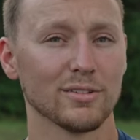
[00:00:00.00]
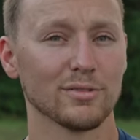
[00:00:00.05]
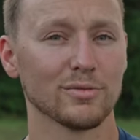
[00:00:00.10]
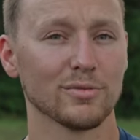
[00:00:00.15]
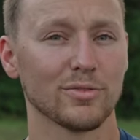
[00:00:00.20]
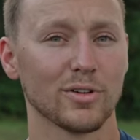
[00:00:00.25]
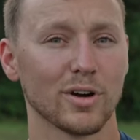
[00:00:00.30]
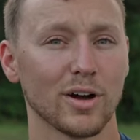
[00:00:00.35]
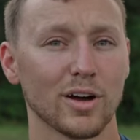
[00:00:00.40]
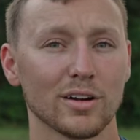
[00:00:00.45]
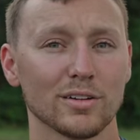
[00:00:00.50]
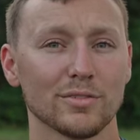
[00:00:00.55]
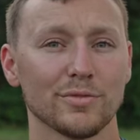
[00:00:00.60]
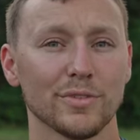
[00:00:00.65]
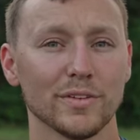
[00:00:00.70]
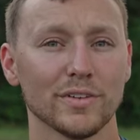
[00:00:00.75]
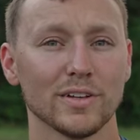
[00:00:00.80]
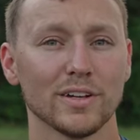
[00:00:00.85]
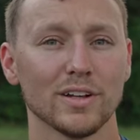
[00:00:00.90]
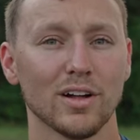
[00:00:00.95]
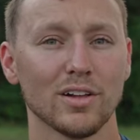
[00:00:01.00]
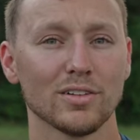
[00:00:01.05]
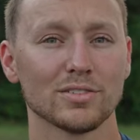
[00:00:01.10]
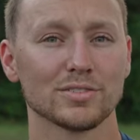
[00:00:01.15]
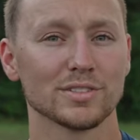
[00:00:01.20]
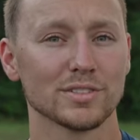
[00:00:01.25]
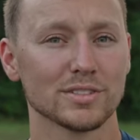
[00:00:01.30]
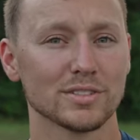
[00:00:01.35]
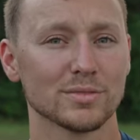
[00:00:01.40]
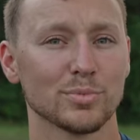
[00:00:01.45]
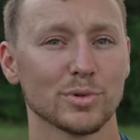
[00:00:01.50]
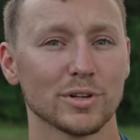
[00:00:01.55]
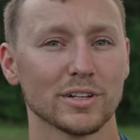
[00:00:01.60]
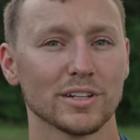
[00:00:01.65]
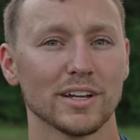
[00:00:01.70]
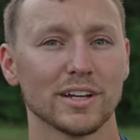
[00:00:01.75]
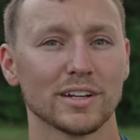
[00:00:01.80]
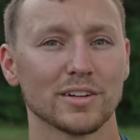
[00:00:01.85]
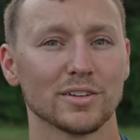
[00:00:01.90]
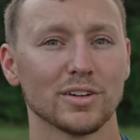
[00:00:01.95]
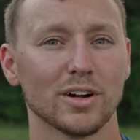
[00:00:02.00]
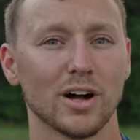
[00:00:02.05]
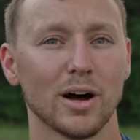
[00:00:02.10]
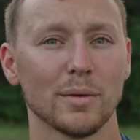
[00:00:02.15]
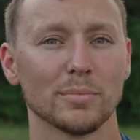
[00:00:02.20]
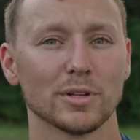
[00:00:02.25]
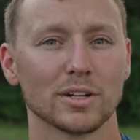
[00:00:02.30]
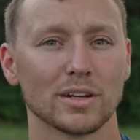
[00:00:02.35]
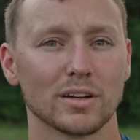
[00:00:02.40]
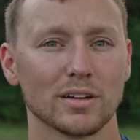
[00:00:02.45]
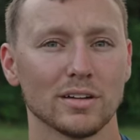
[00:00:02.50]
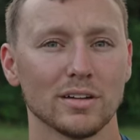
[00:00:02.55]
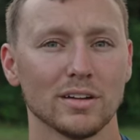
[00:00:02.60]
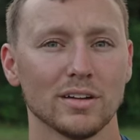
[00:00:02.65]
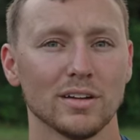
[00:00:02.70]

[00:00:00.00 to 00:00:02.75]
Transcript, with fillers: for $150, this is a pretty dang good optic.